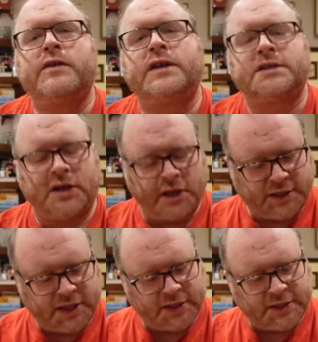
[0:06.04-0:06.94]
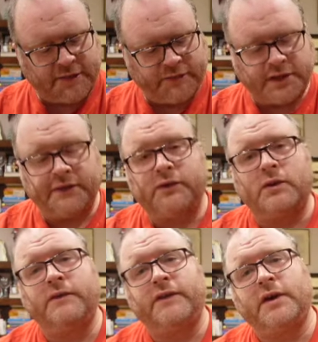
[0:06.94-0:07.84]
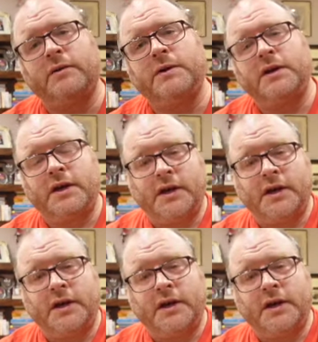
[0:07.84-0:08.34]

this 1974 film